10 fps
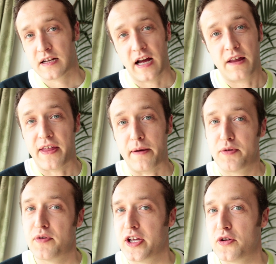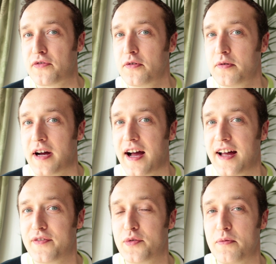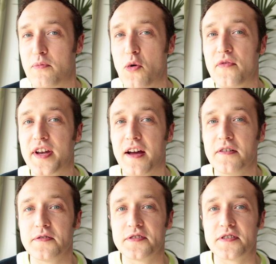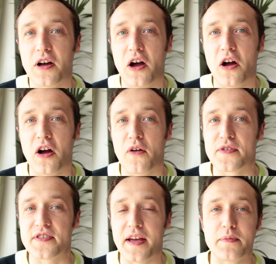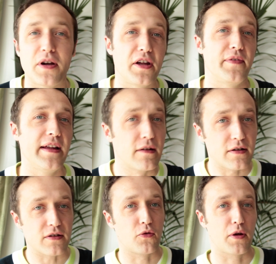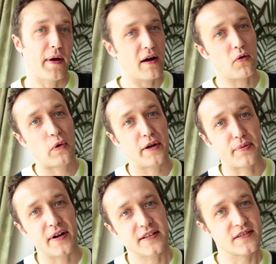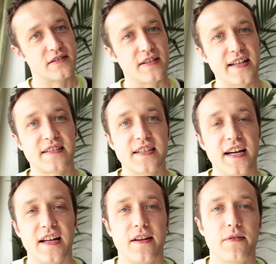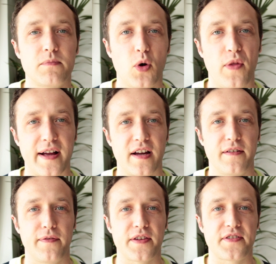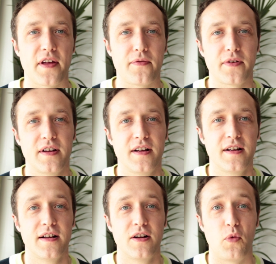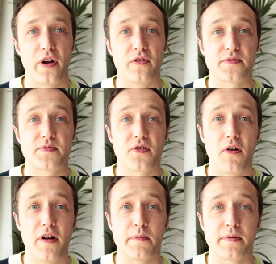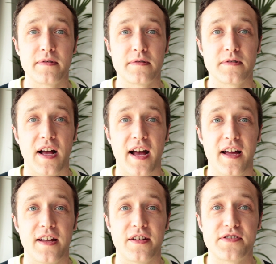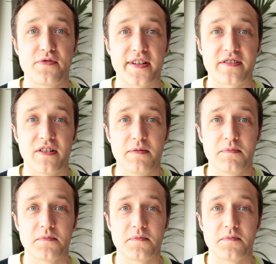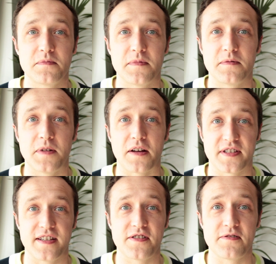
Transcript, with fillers: Uh, that'd be really useful. And if you want more videos uh, of the same kind of ilk, all about WordPress and internet and all that kind of fun stuff, why not subscribe? And until next time, I'll see you